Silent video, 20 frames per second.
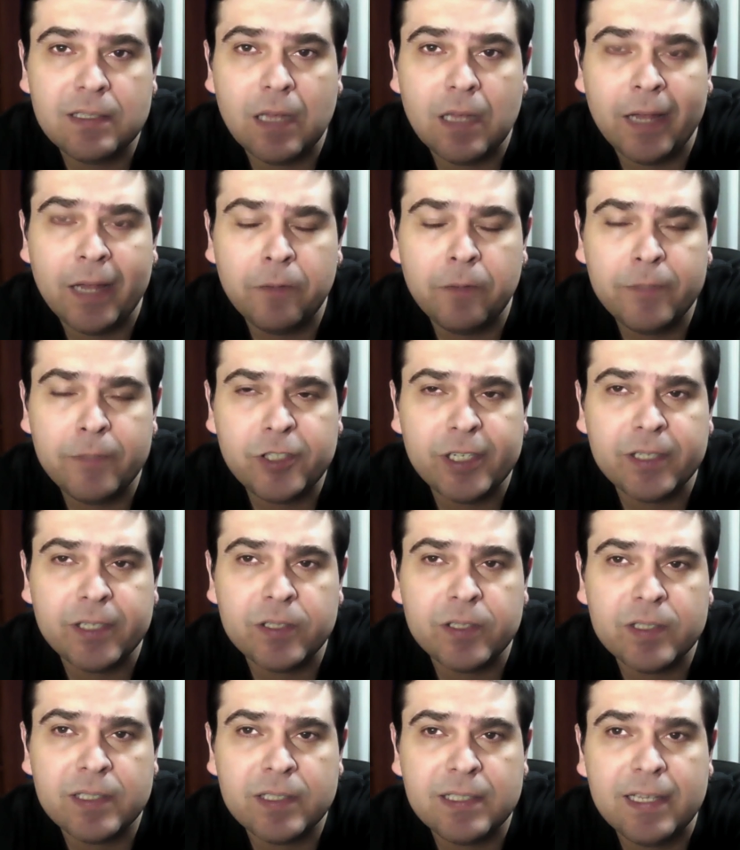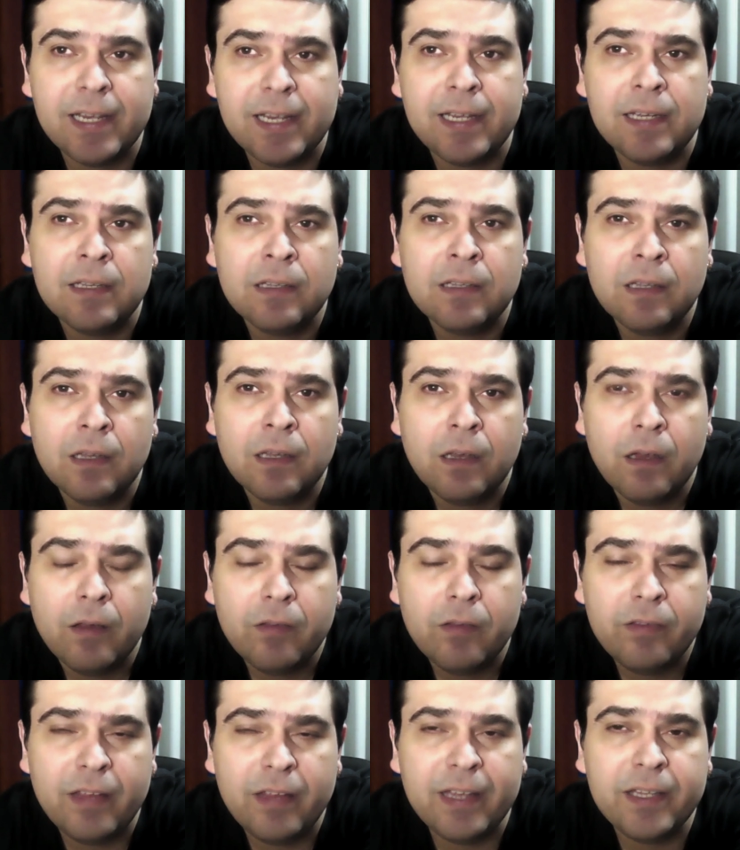I wish I could say
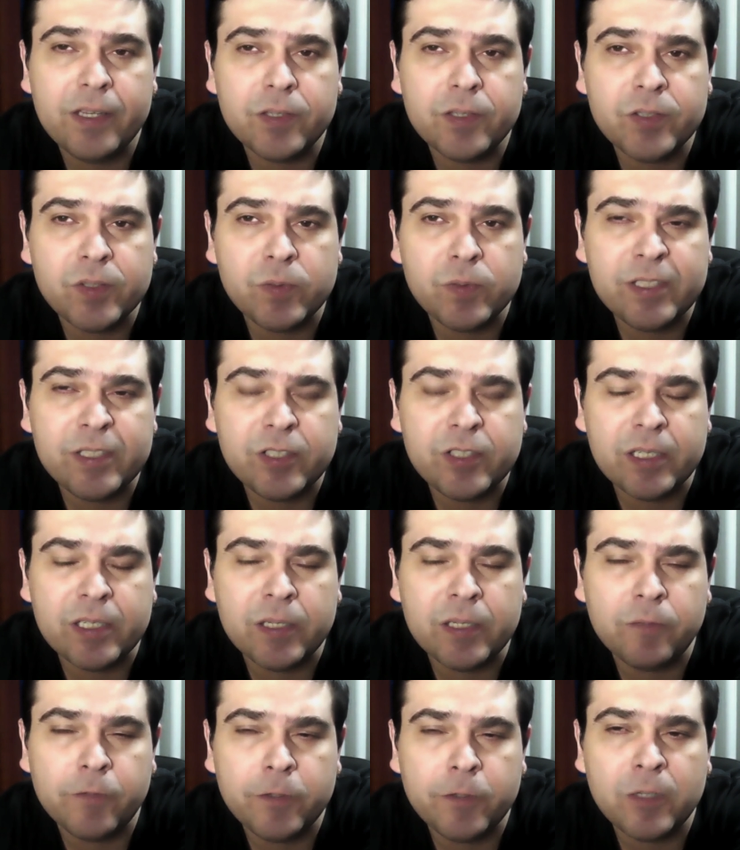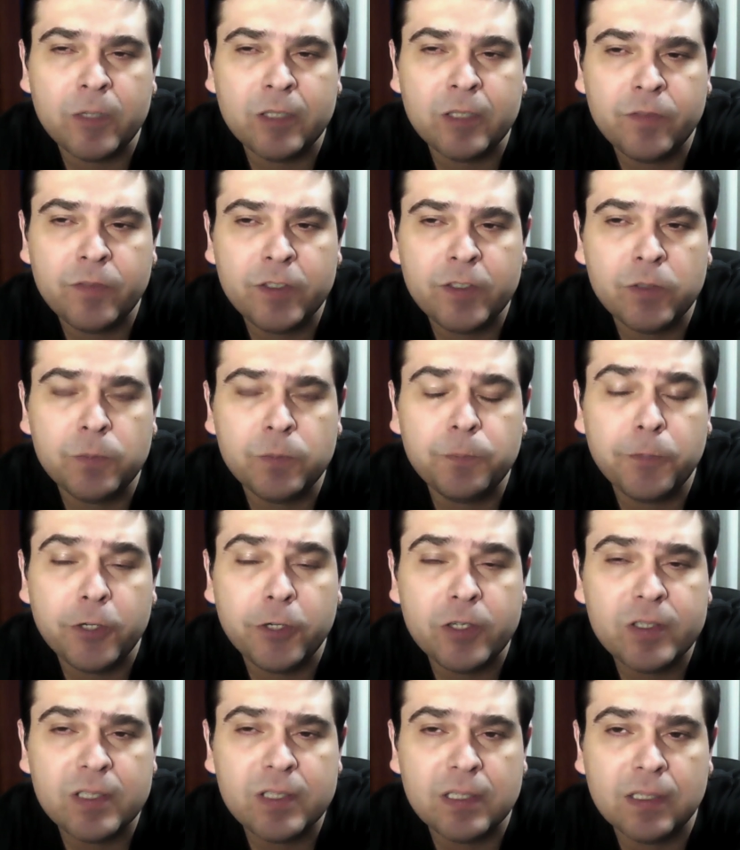thank you to each and every one of you
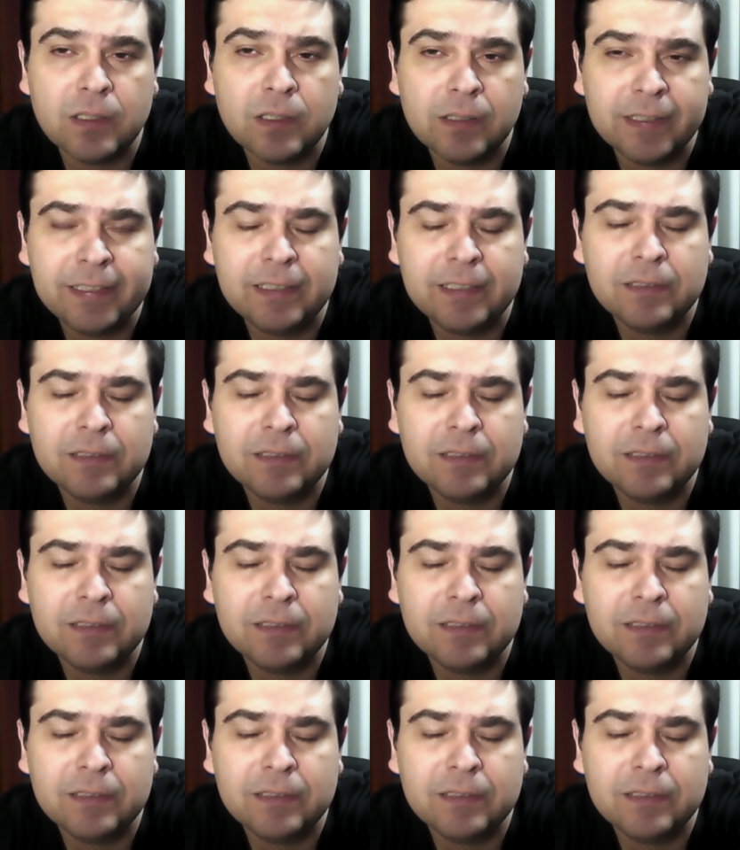personally.